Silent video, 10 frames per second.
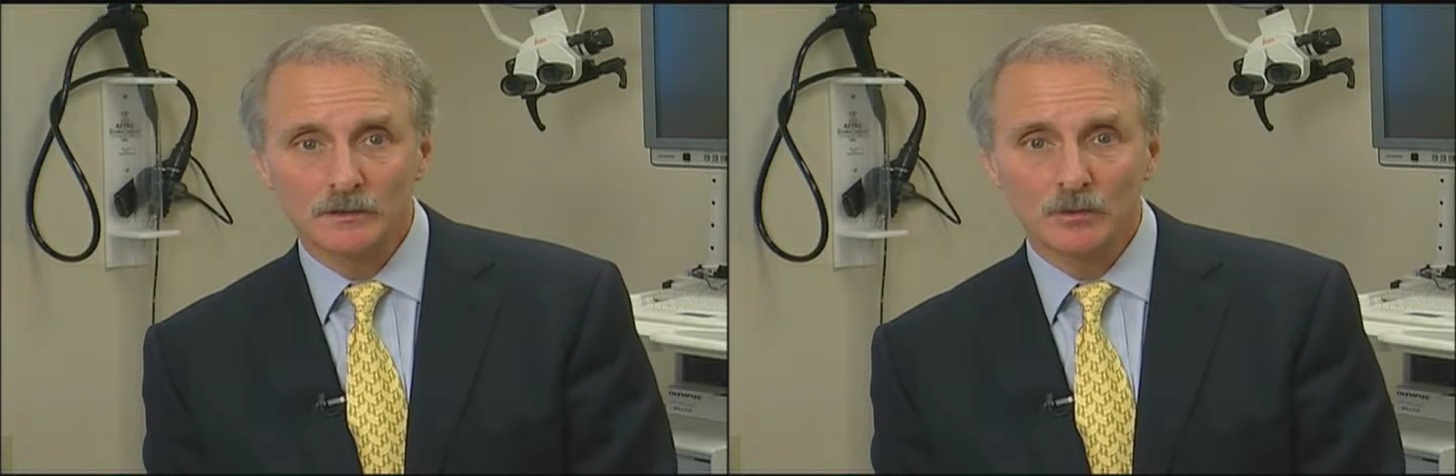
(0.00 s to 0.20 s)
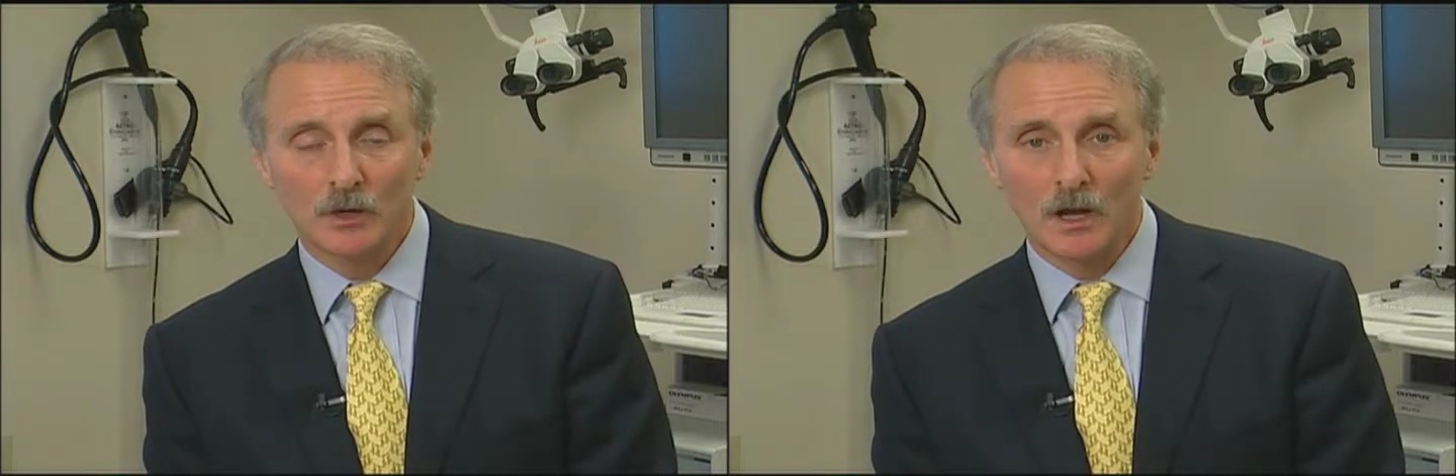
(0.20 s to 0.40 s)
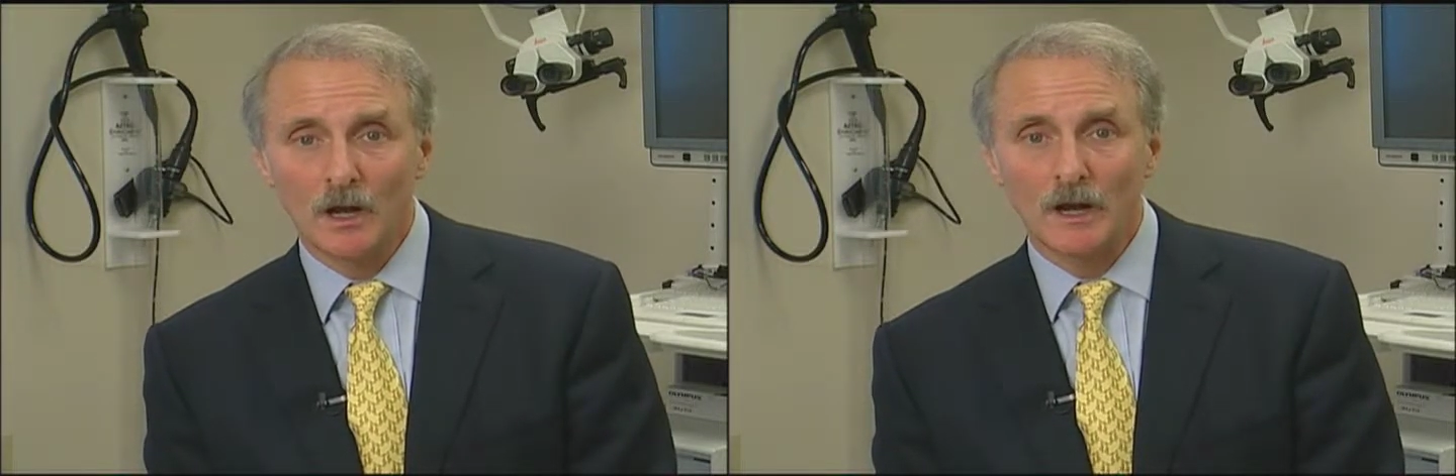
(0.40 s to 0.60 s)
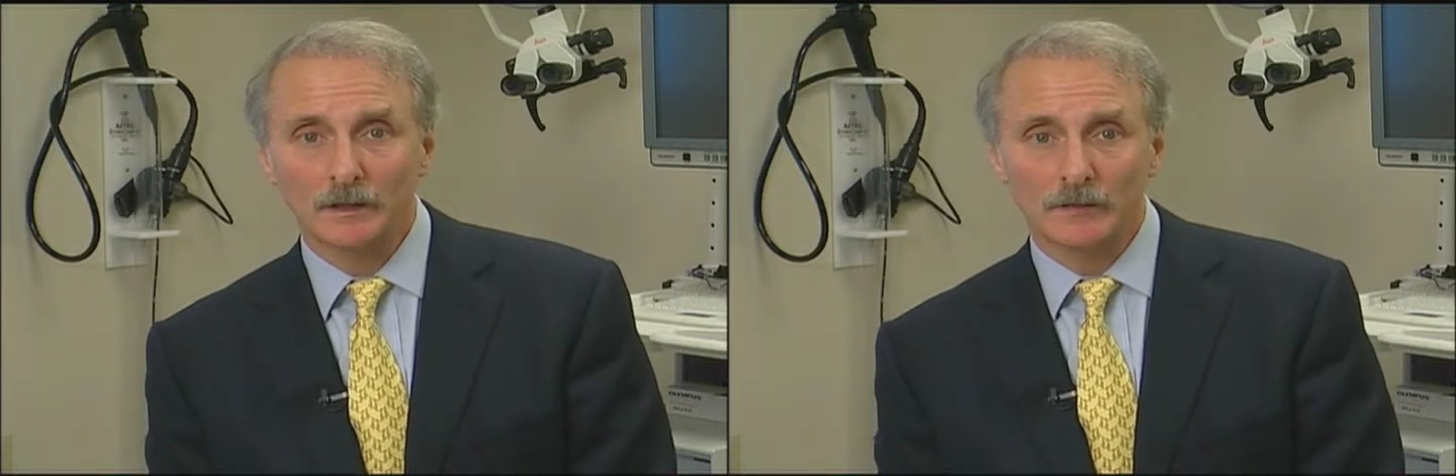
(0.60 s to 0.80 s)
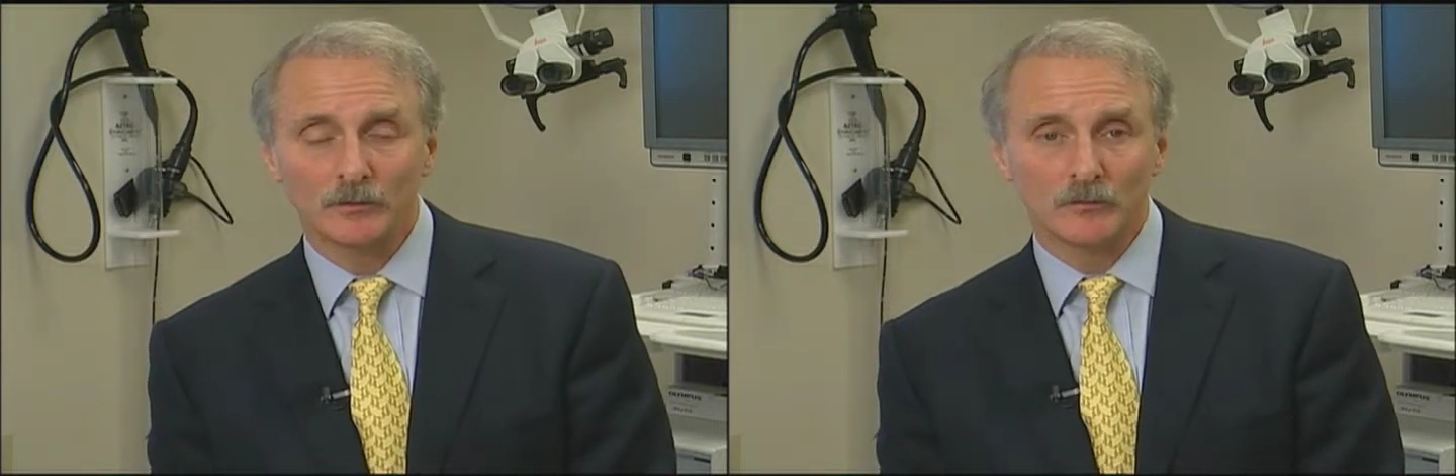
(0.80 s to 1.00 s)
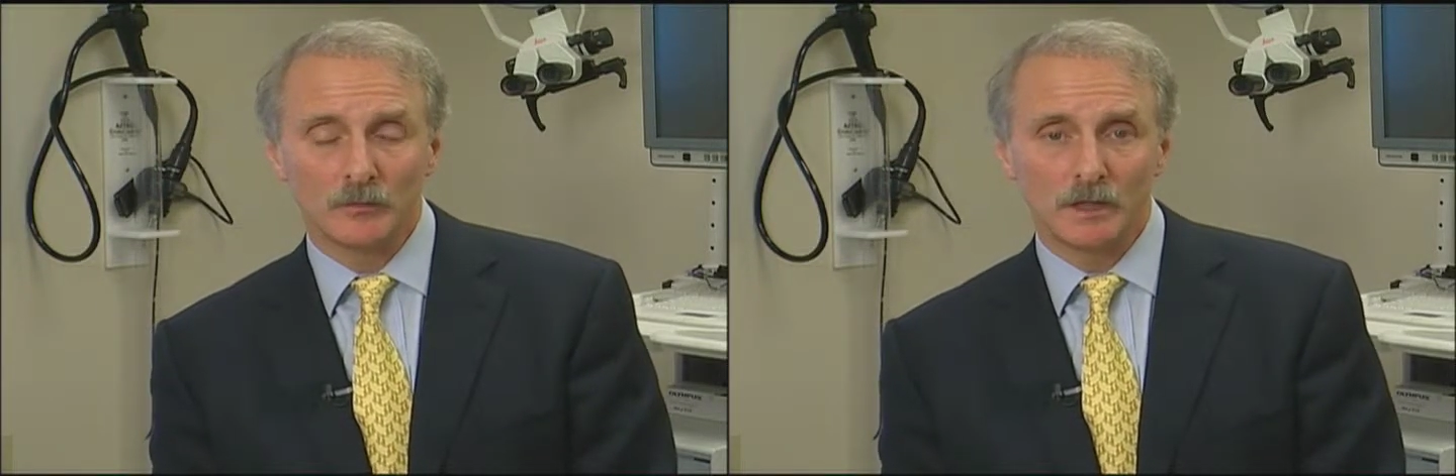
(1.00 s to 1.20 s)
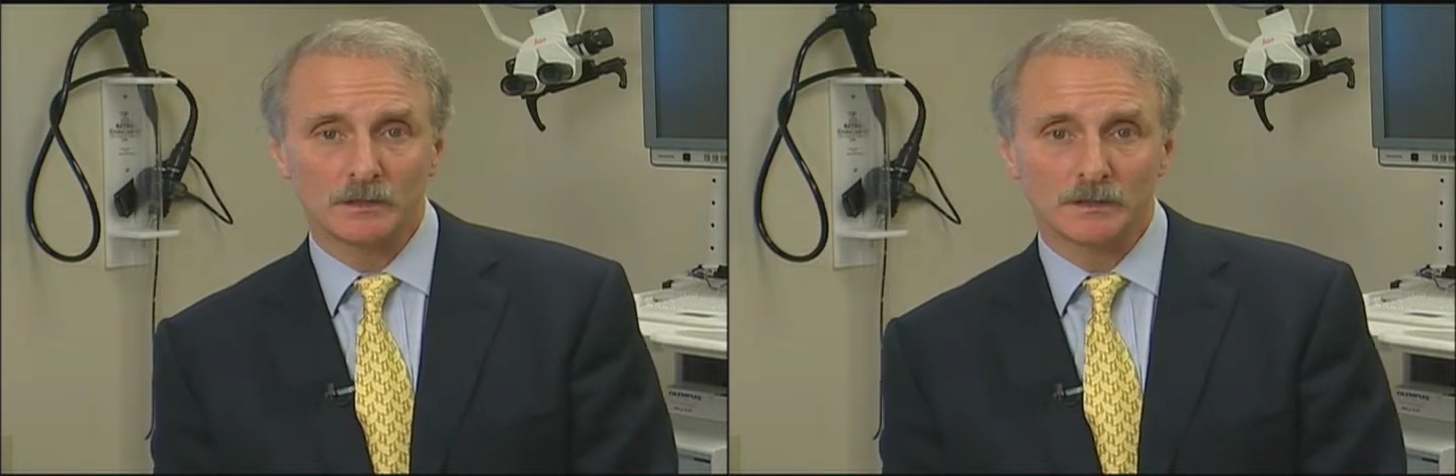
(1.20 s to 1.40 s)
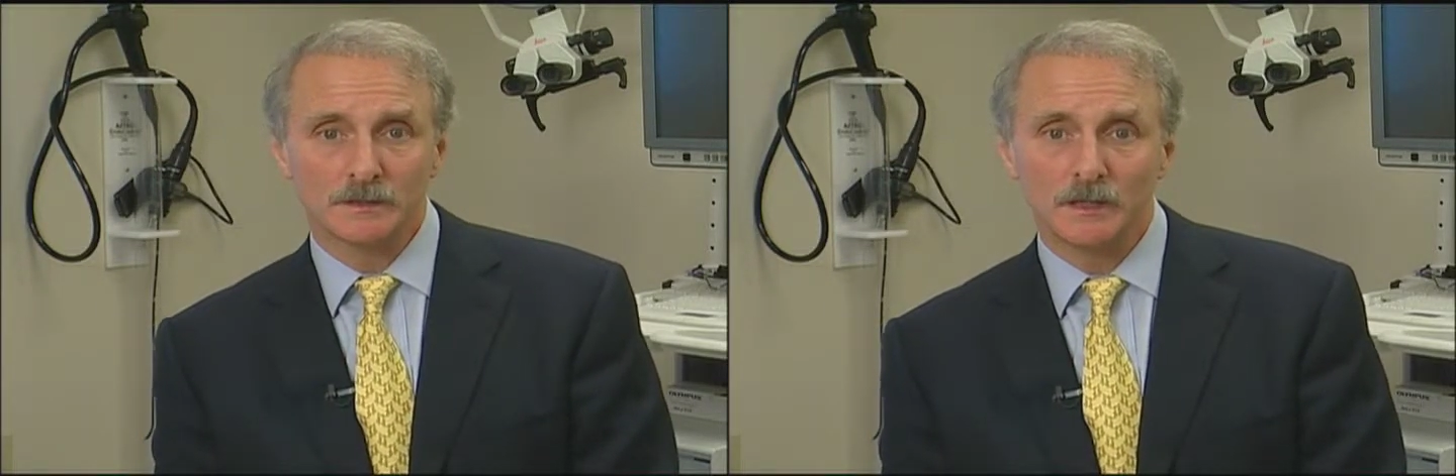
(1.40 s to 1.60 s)
to a high level of
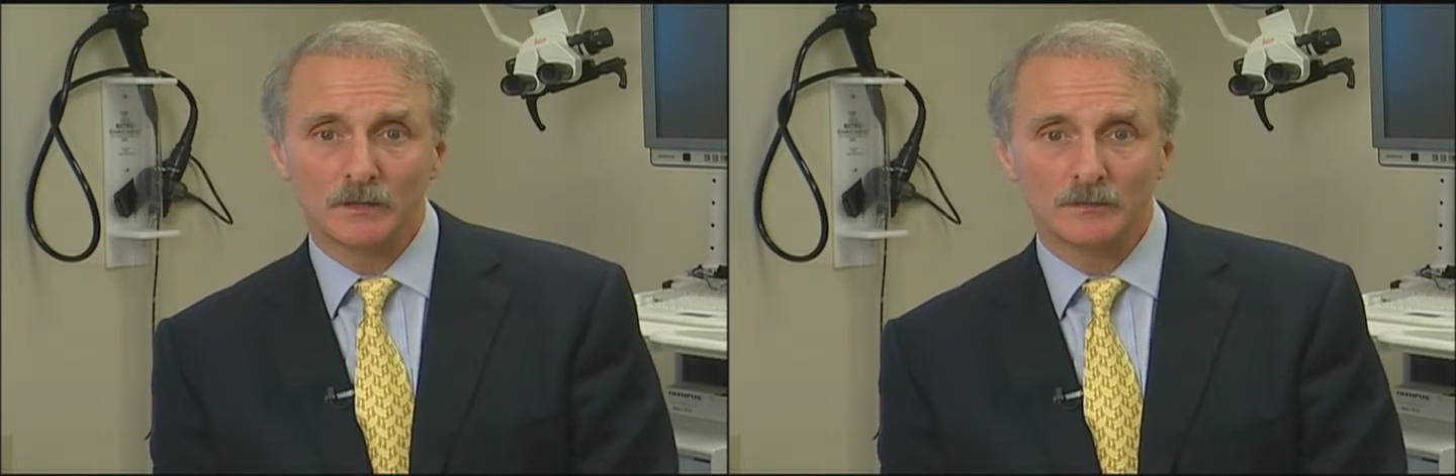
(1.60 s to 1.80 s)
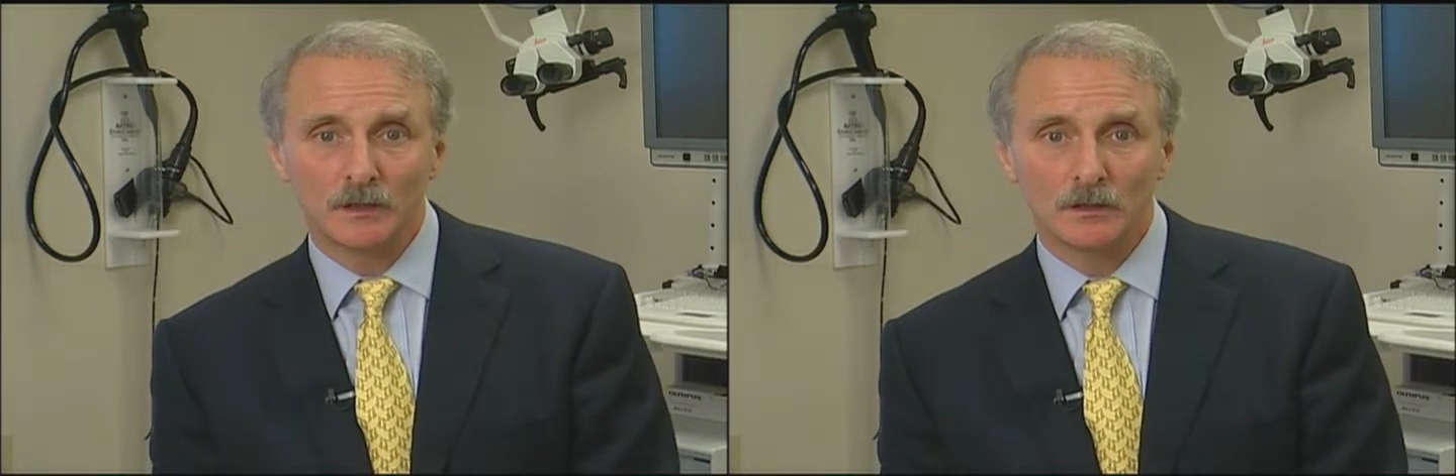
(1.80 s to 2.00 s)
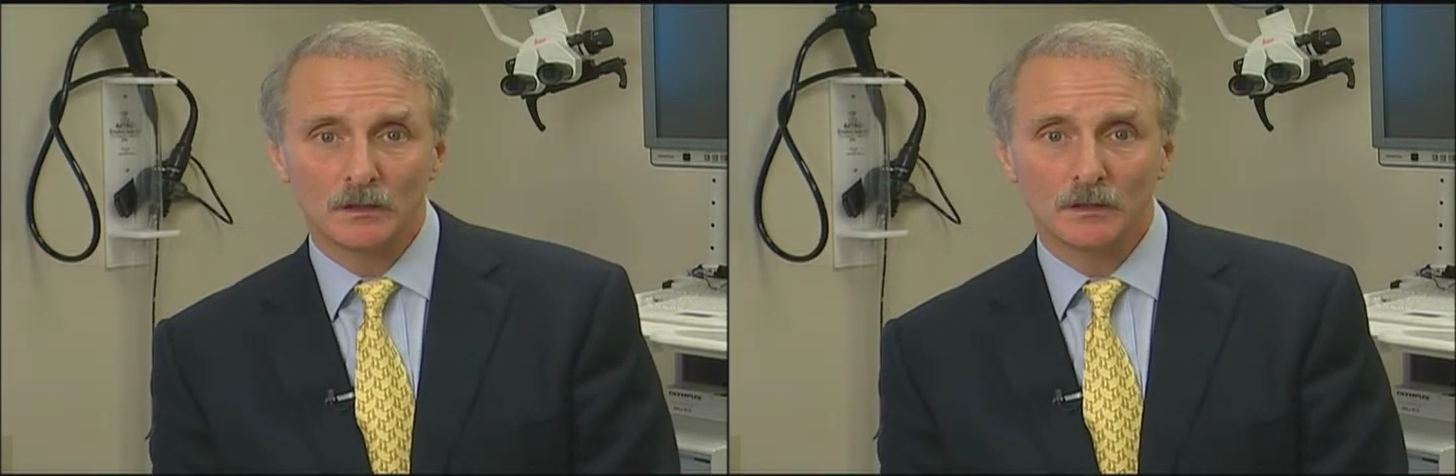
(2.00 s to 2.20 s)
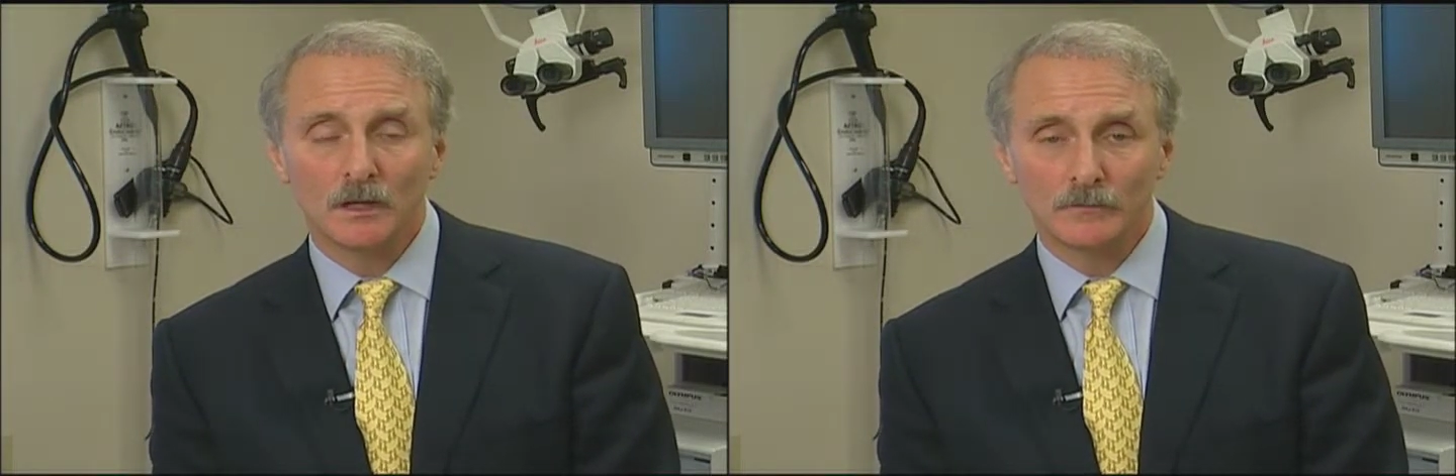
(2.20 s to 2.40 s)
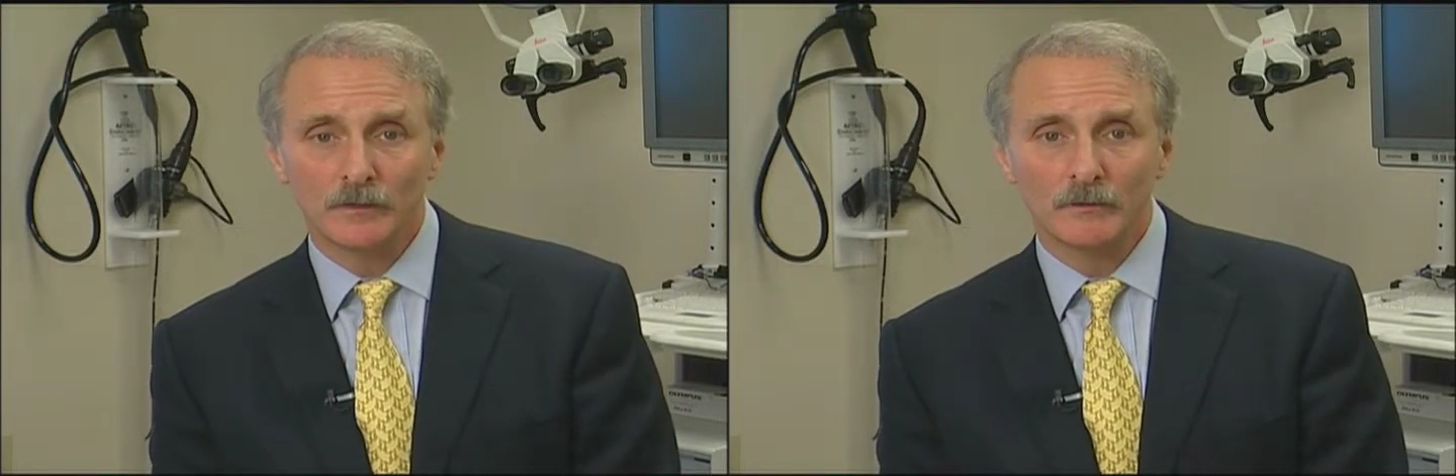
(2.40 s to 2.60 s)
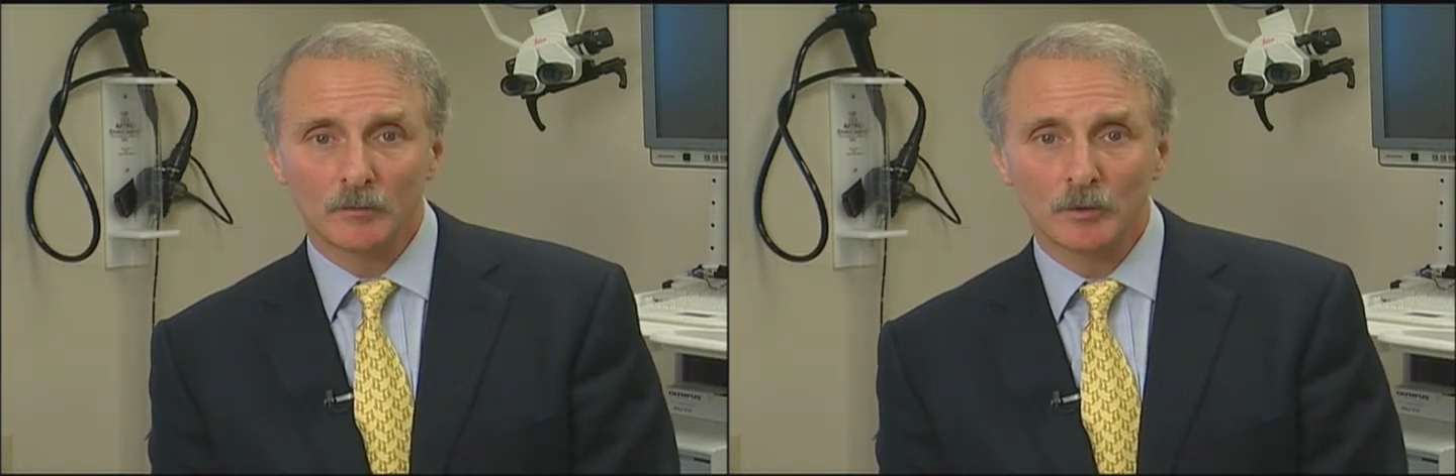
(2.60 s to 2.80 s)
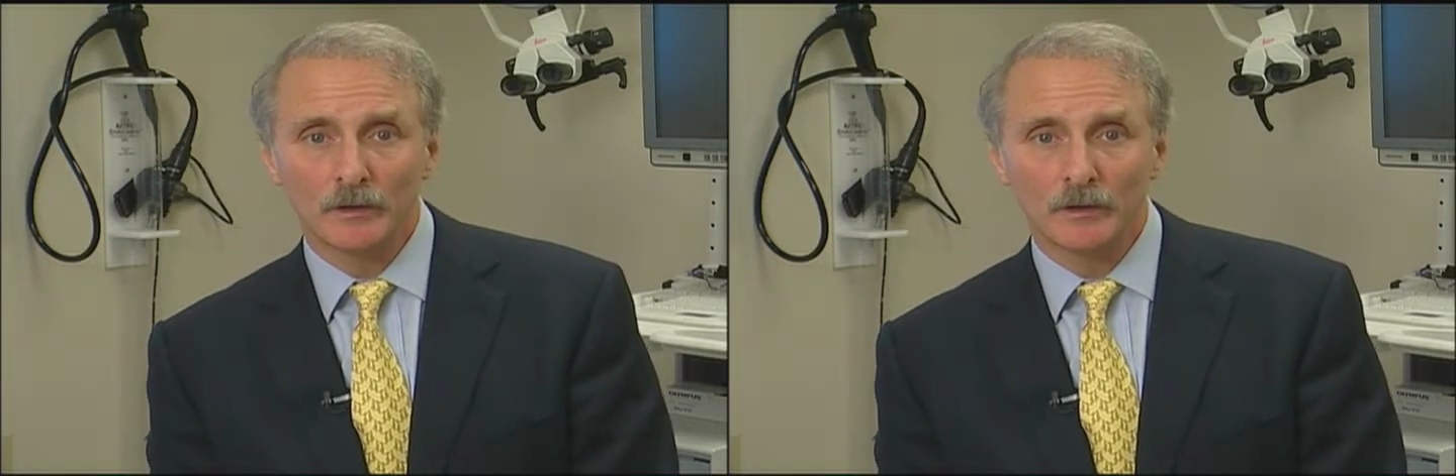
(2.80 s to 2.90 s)
patient safety and favorable